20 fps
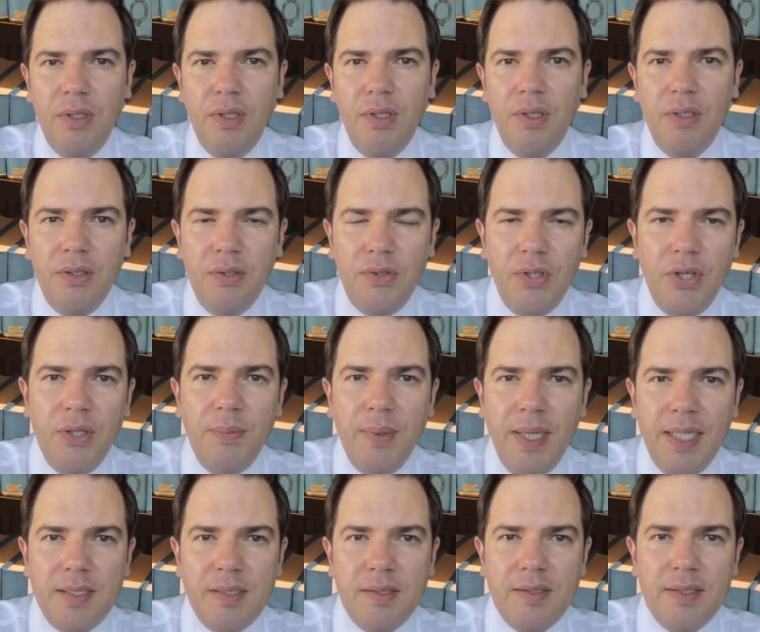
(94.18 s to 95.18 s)
The third way
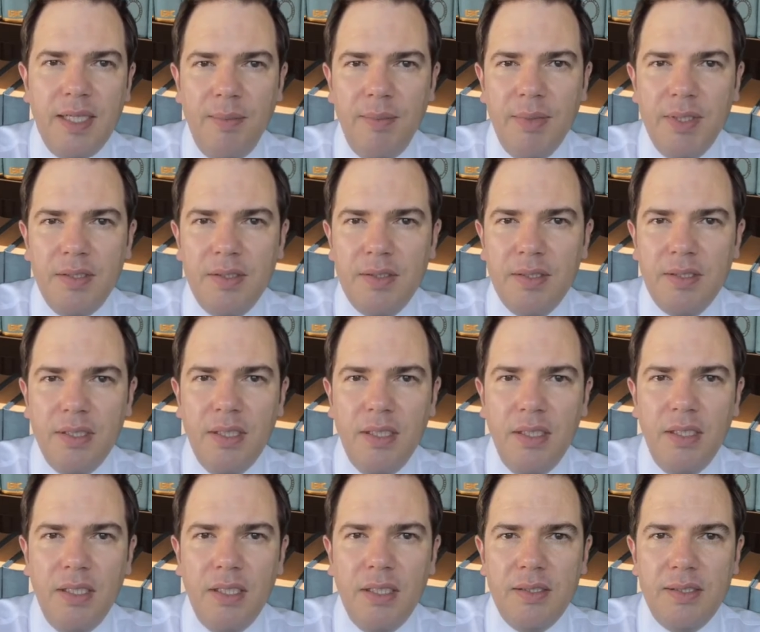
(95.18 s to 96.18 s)
is a summons.
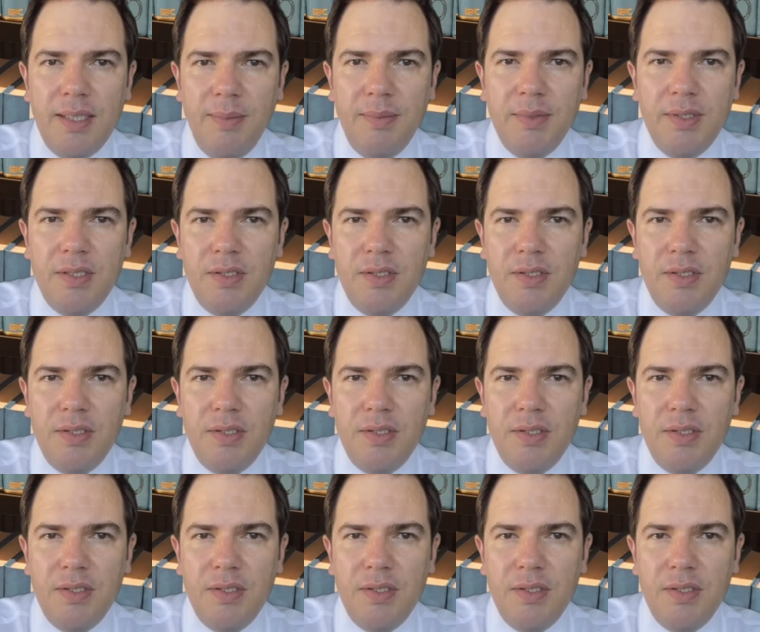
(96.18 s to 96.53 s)
A summons